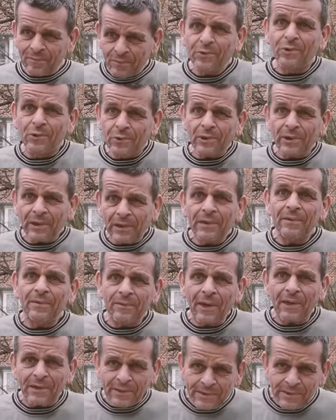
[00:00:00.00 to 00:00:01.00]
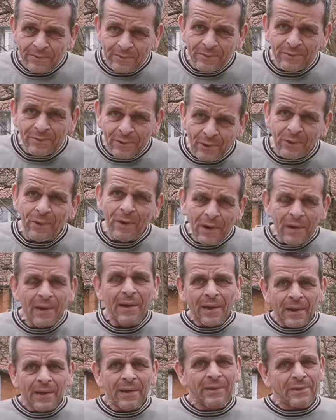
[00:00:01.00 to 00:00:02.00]
usually yes. So
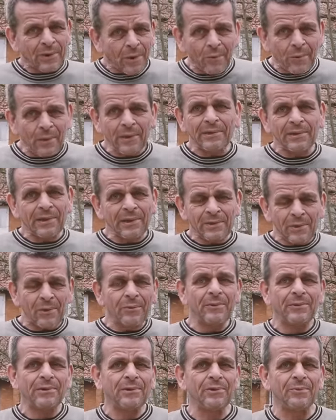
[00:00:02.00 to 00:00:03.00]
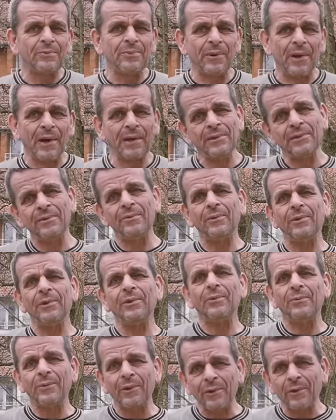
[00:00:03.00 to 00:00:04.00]
it's always it's always a surprise when
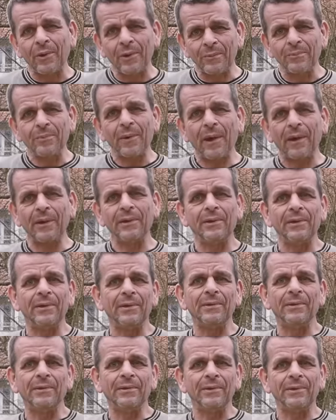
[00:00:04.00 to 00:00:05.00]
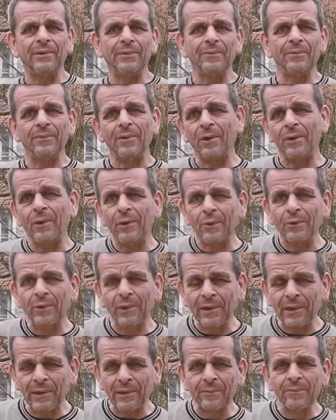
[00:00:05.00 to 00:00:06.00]
you when you unpack the uh, unload the
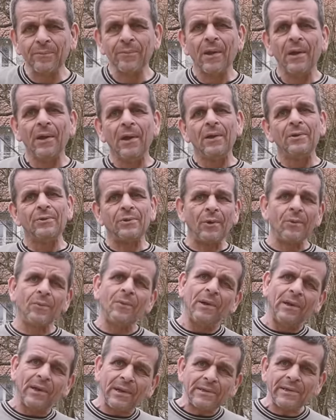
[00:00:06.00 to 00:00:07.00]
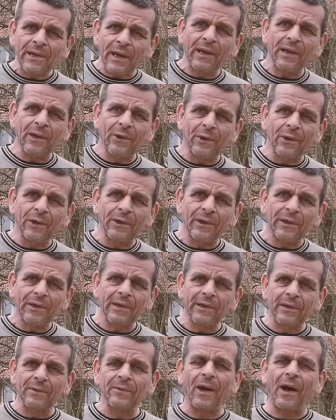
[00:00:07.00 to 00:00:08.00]
kiln. So let's take a look at the
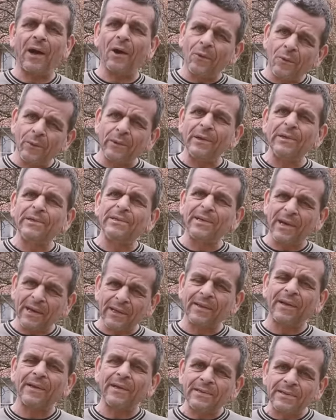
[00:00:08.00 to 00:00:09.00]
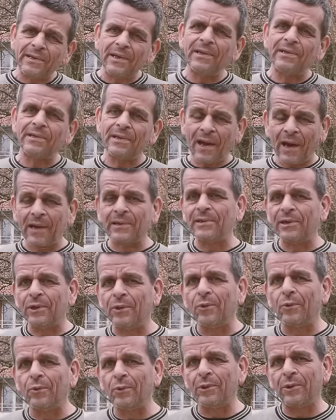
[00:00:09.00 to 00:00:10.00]
kiln. I already checked that it's it's actually
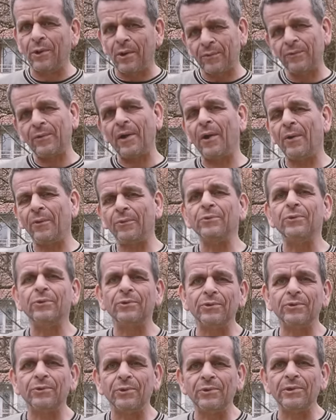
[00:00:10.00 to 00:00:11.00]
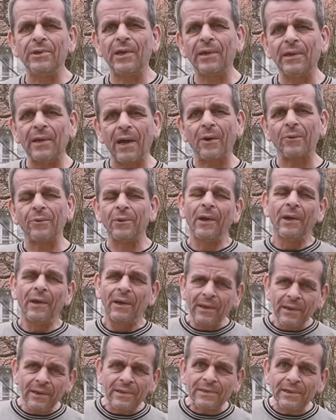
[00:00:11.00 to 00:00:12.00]
cool enough now to to take it out.
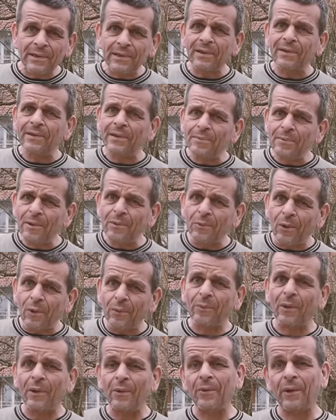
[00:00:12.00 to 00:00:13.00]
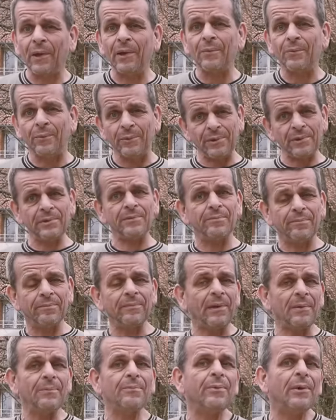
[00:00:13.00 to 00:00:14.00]
It is still a little bit warm down there, which is
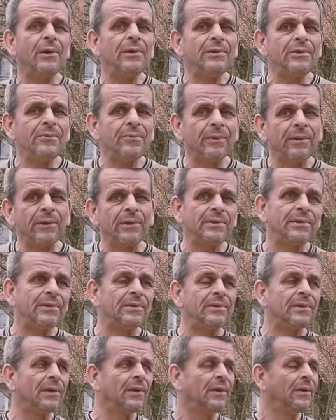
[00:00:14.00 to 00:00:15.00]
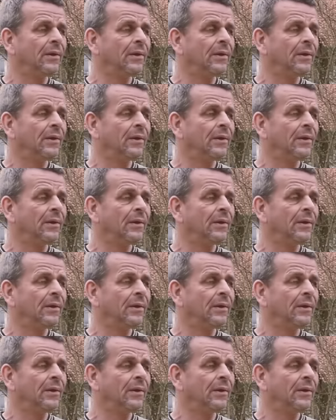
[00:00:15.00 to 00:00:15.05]
impressive because it's